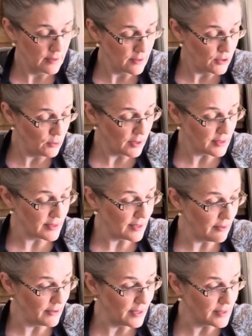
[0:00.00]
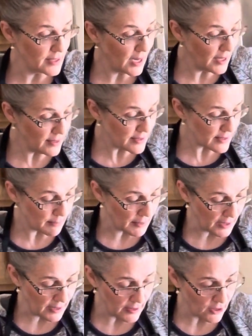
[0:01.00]
So you are saving tons of
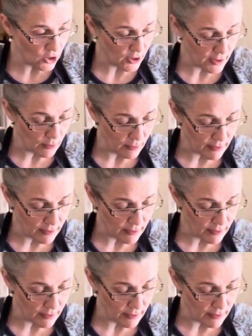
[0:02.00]
money cooking with